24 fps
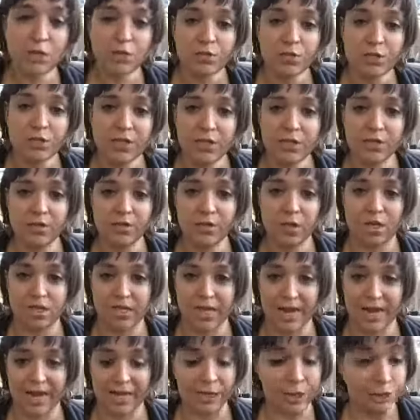Include the clear
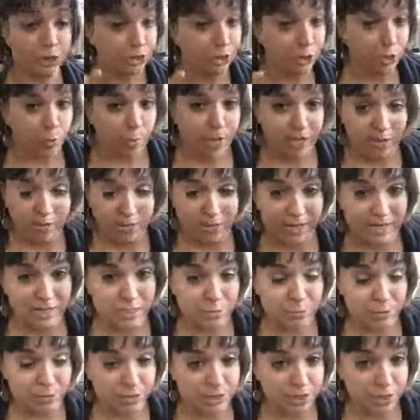call to action. Don't make them
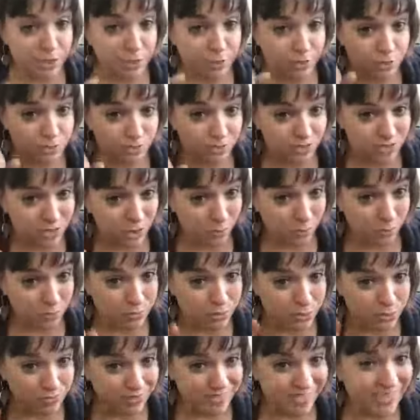guess what to do, because they
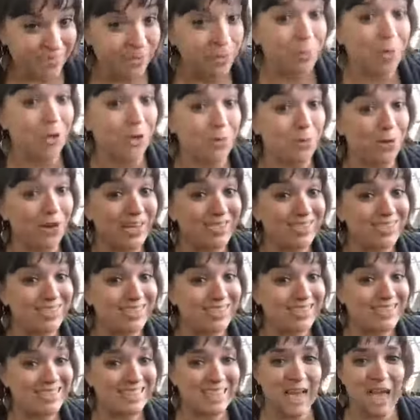won't do it if you make them
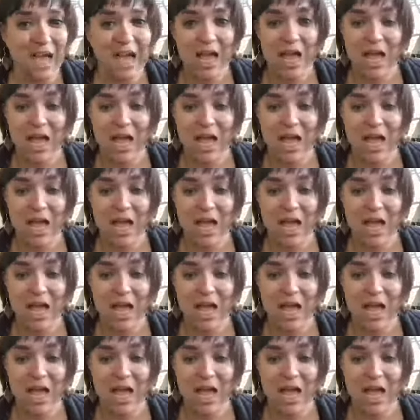guess.